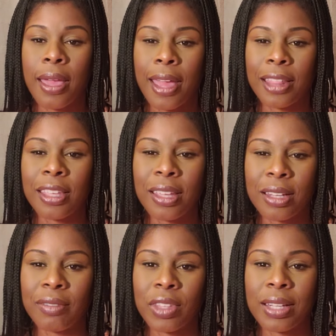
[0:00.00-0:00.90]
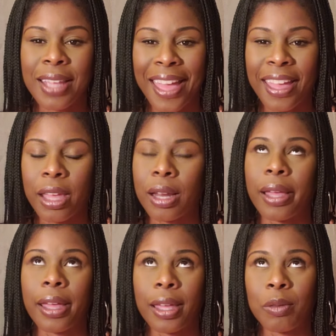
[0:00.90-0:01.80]
at the end of the day, and I
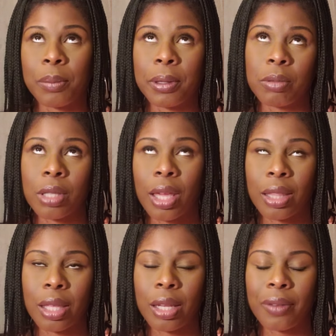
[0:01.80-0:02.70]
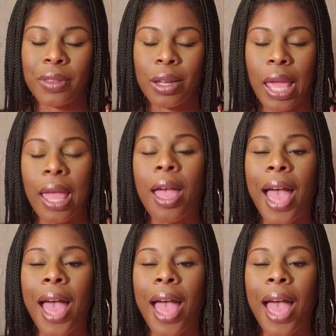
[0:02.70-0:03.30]
hate when people say at the end of the day,